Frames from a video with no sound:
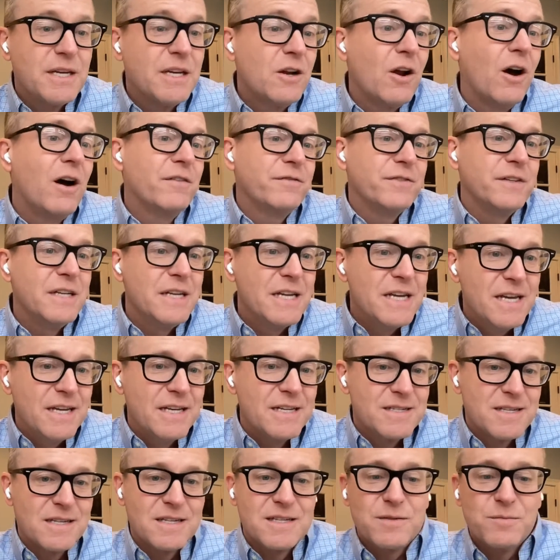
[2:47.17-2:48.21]
It often
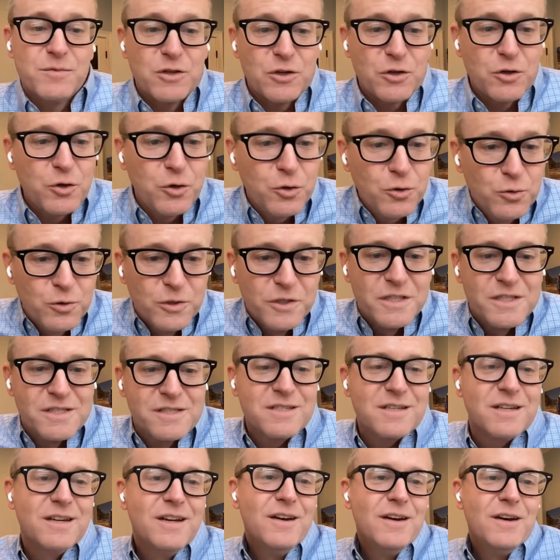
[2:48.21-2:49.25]
is, and some of the
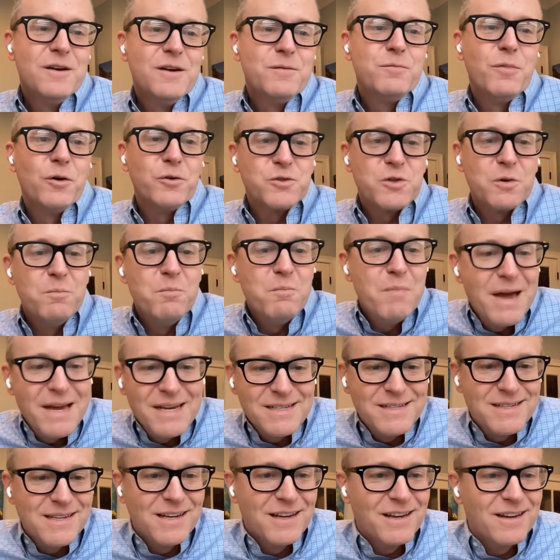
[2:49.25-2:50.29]
coolest, most
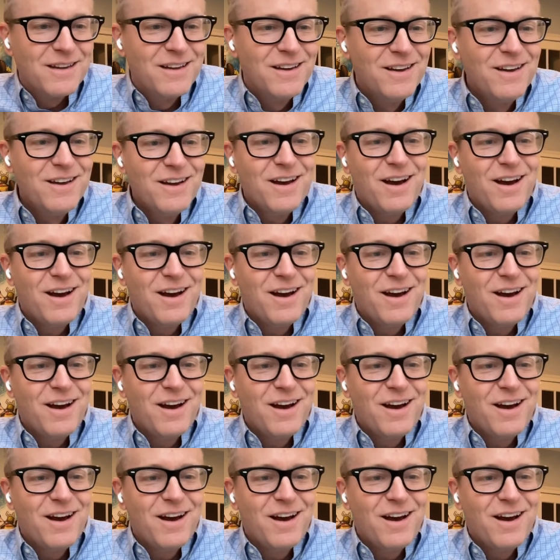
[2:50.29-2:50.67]
amazing,